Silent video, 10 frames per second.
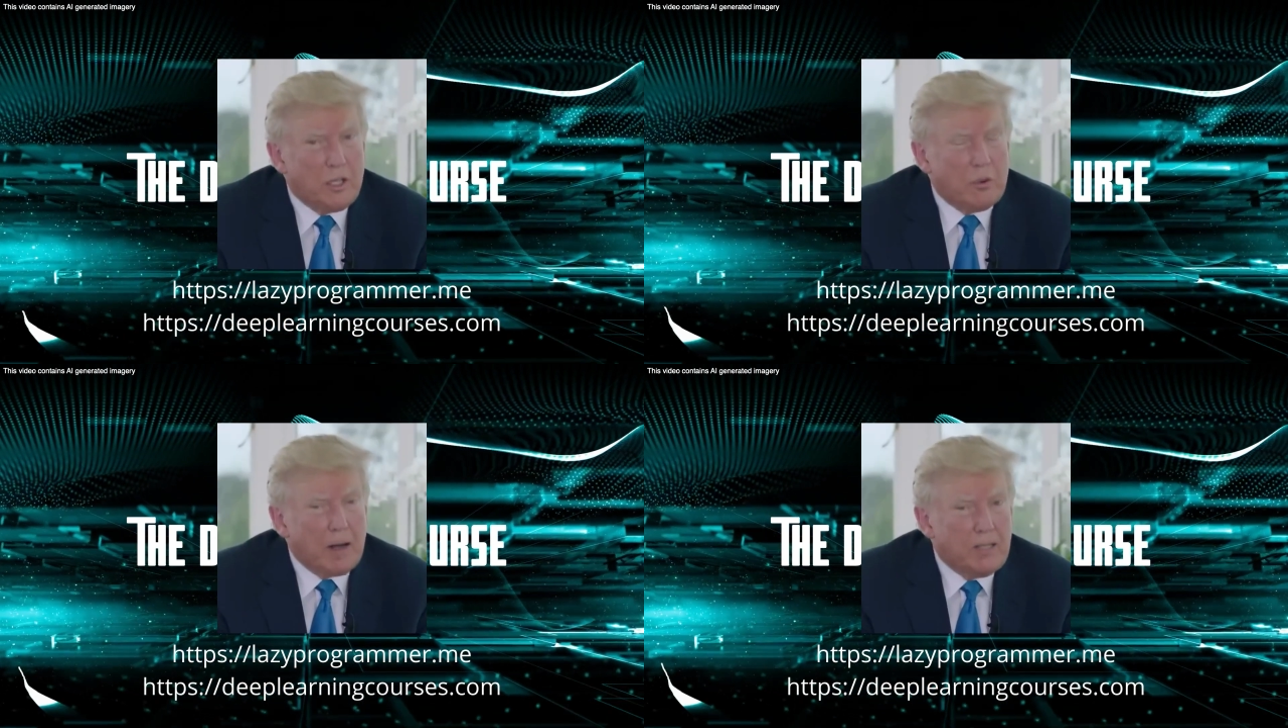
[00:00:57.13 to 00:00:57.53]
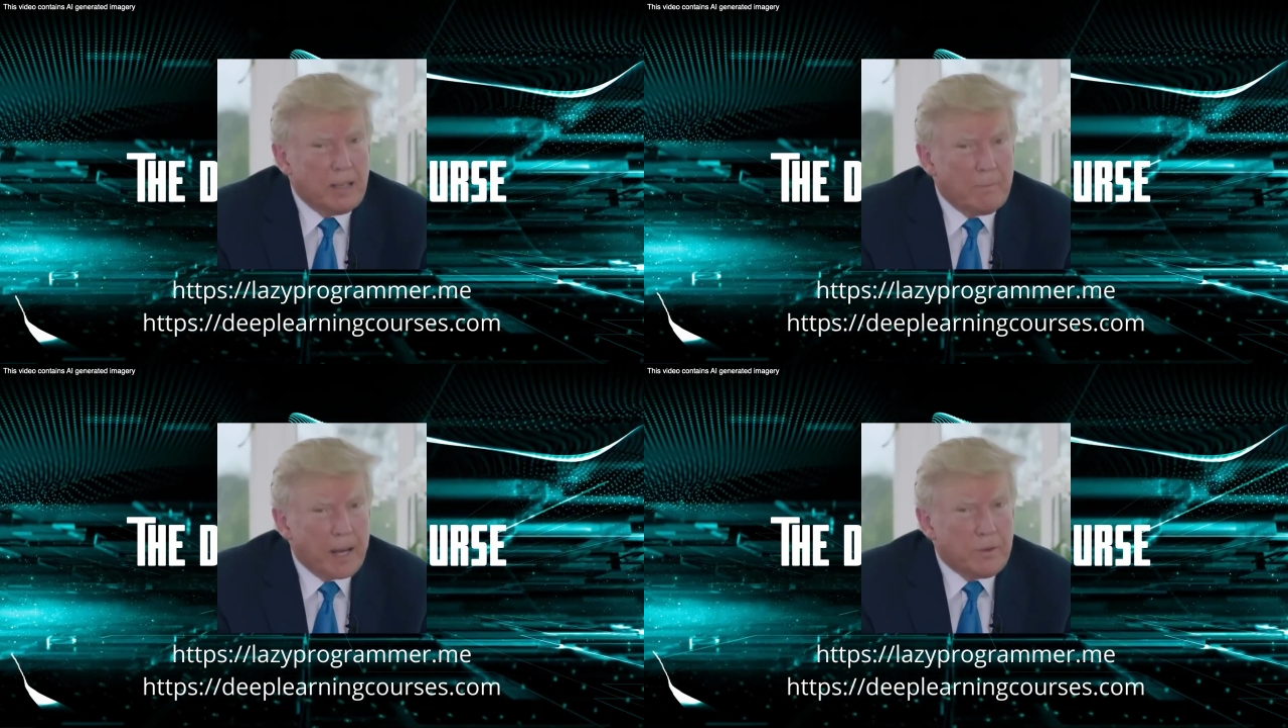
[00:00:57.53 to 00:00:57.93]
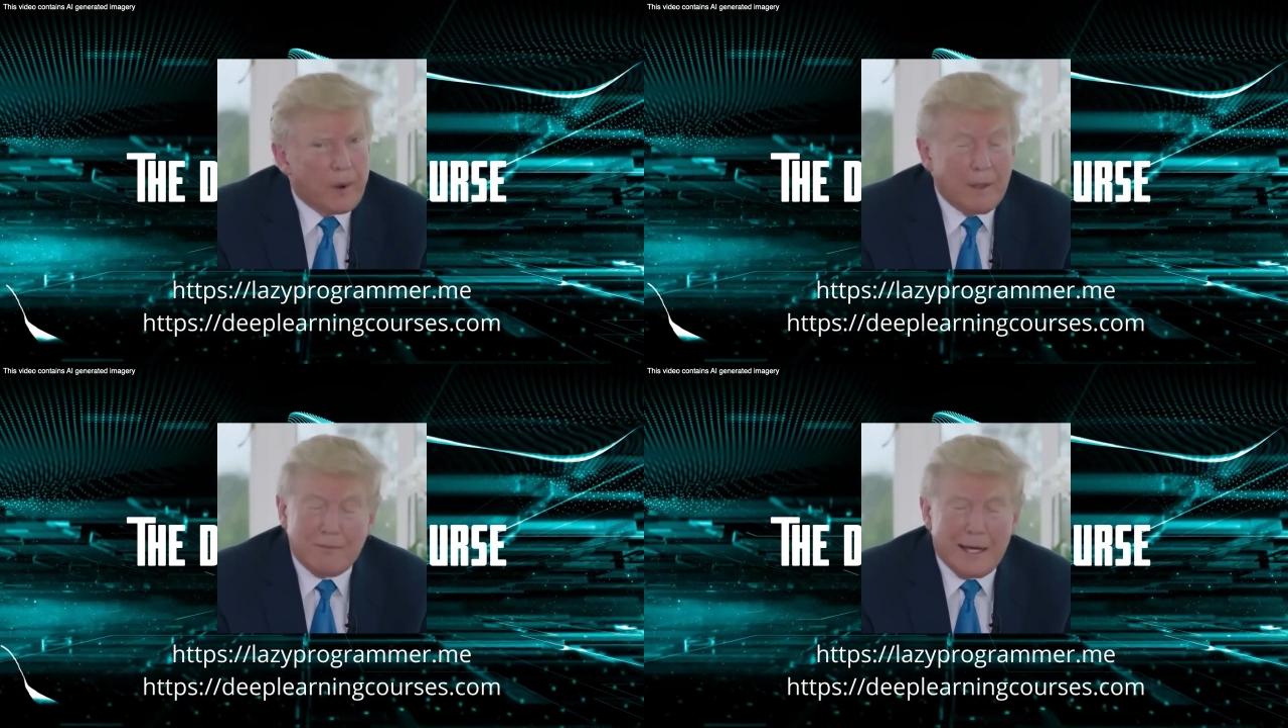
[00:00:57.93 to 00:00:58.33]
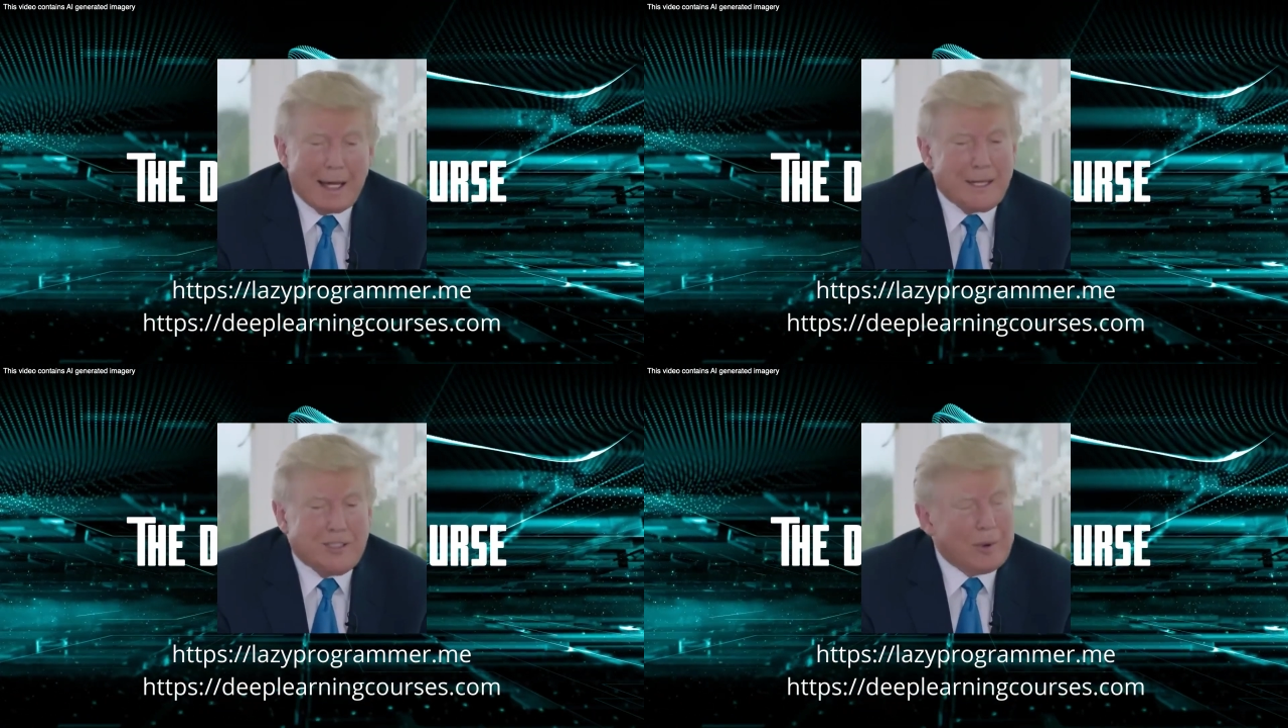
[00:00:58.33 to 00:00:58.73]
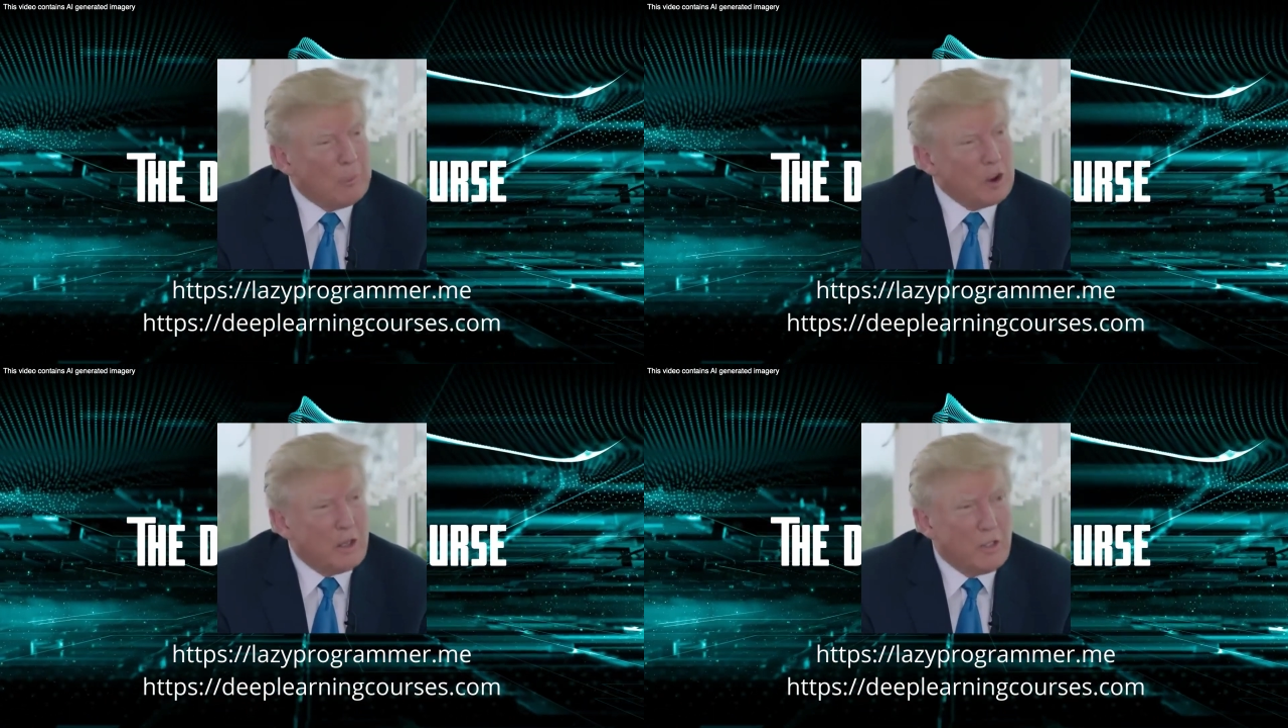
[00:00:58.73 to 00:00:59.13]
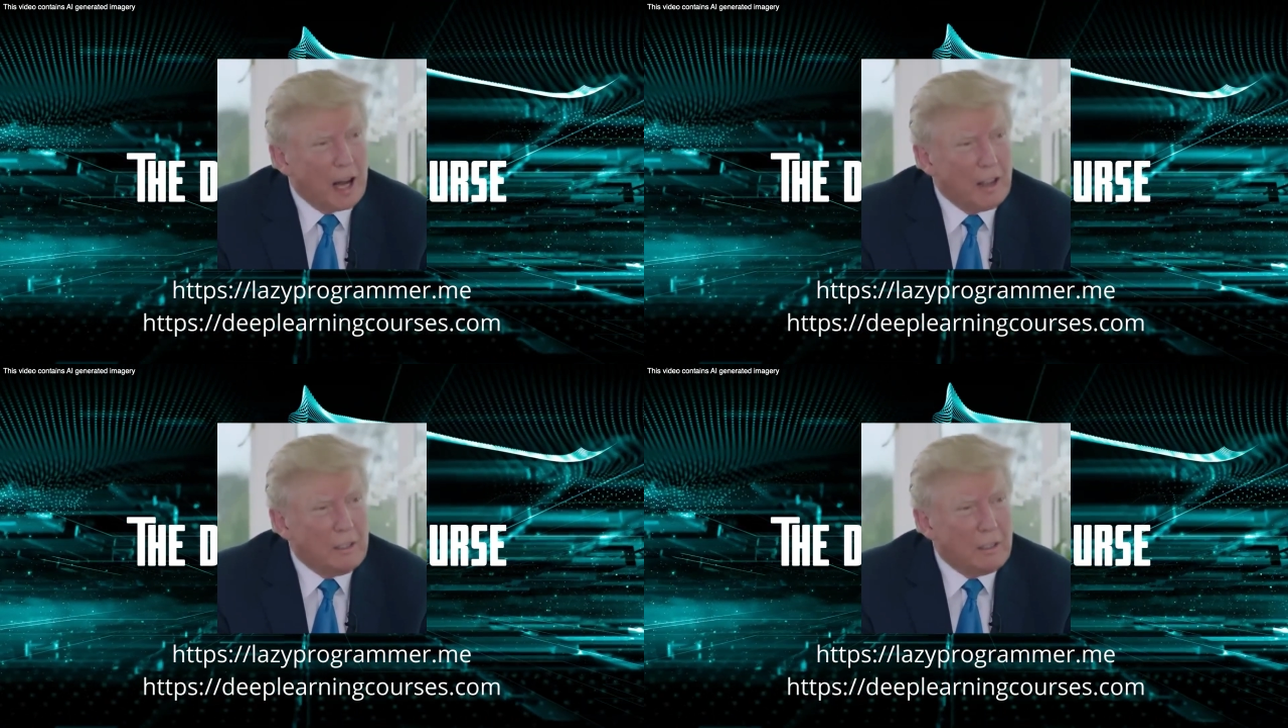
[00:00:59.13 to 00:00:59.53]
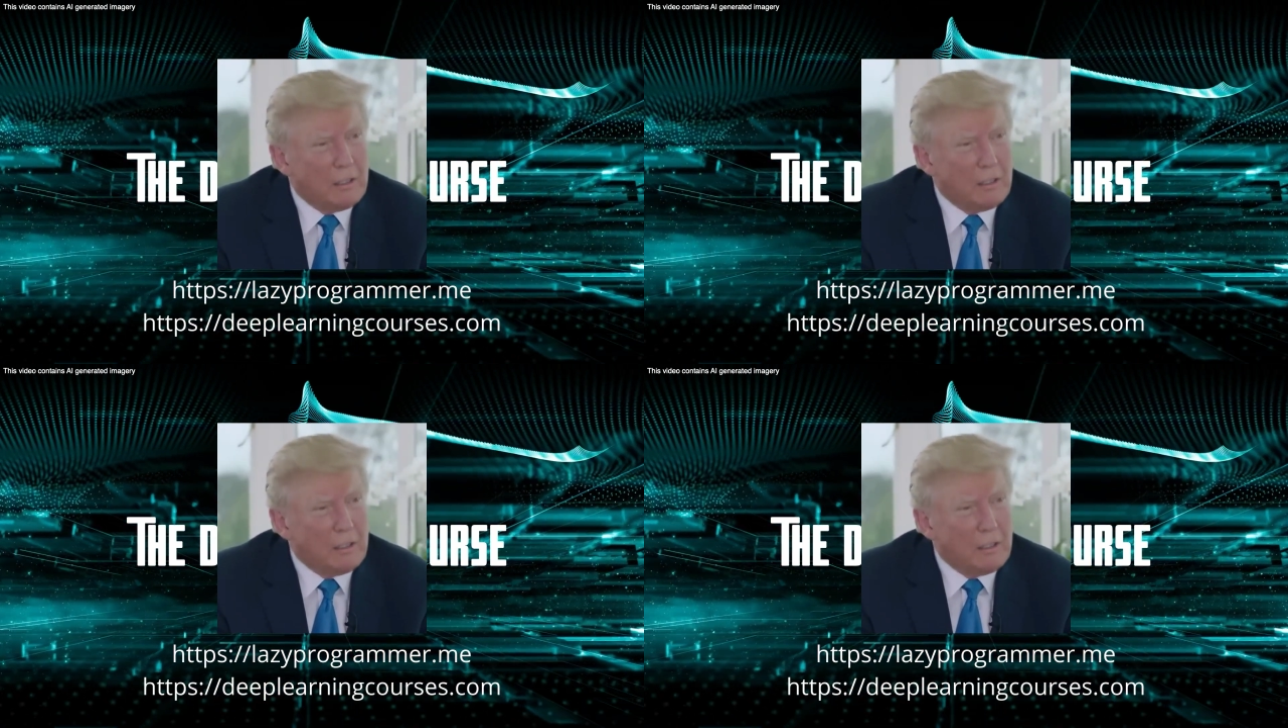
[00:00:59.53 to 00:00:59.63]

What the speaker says: as crazy as my Twitter feed. I still win at that.